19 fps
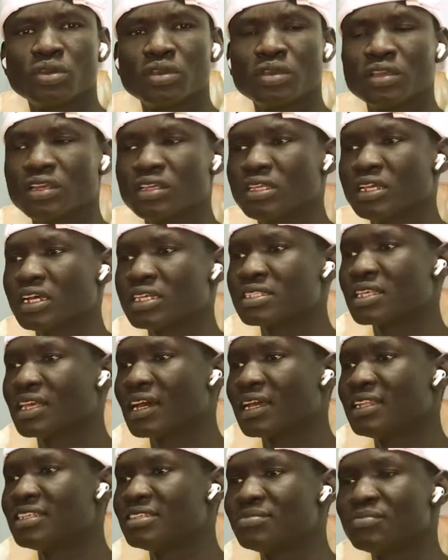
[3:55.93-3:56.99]
He just
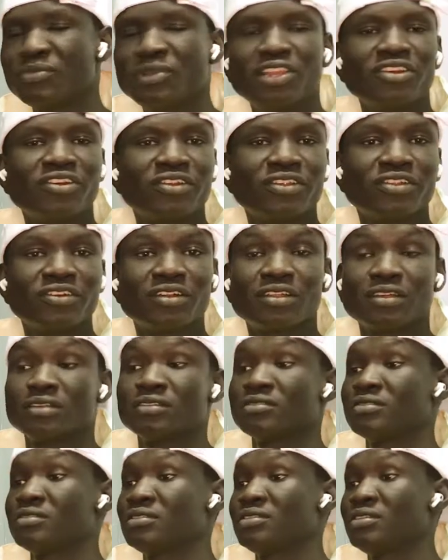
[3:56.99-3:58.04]
got his million dollar.
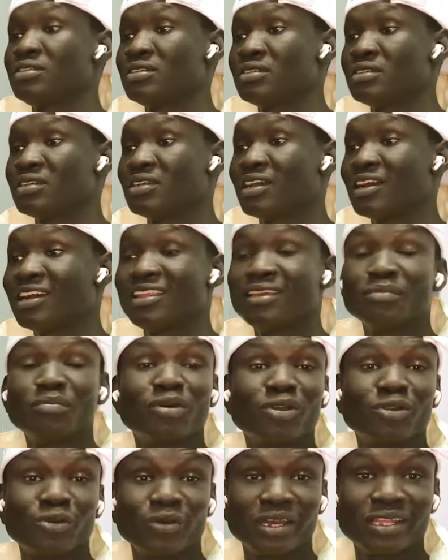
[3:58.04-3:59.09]
And he
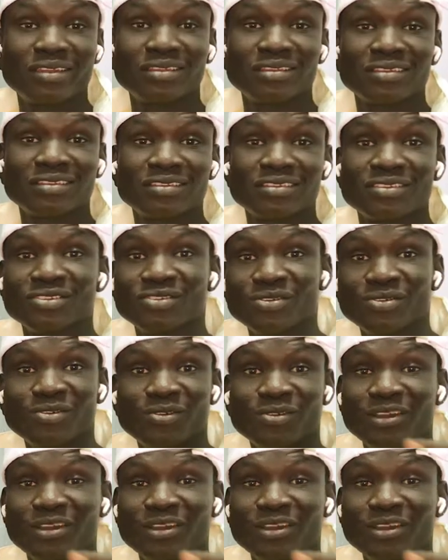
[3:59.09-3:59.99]
bought what? You will